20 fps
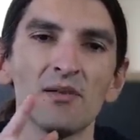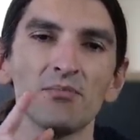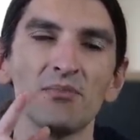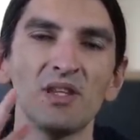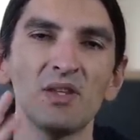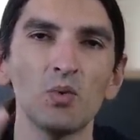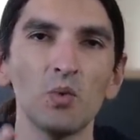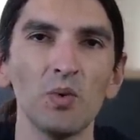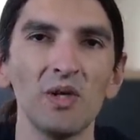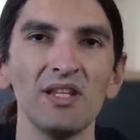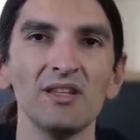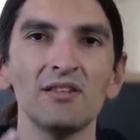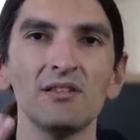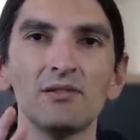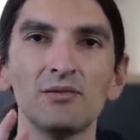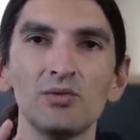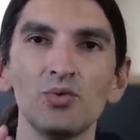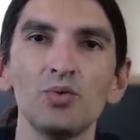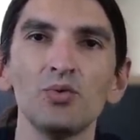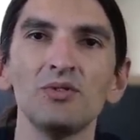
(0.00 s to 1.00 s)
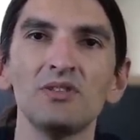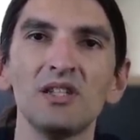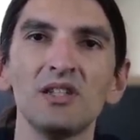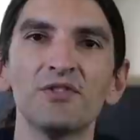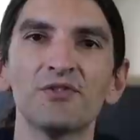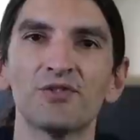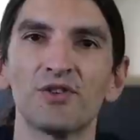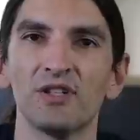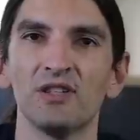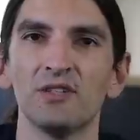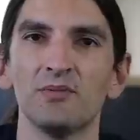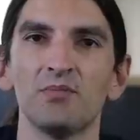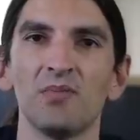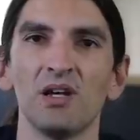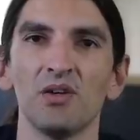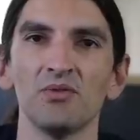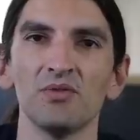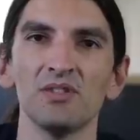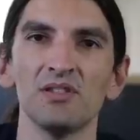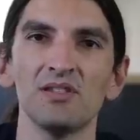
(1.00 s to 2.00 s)
between two different
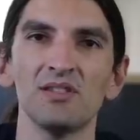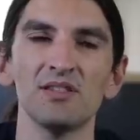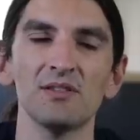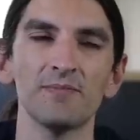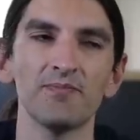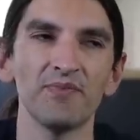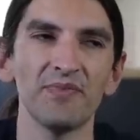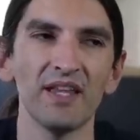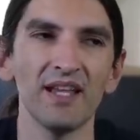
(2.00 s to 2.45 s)
modes.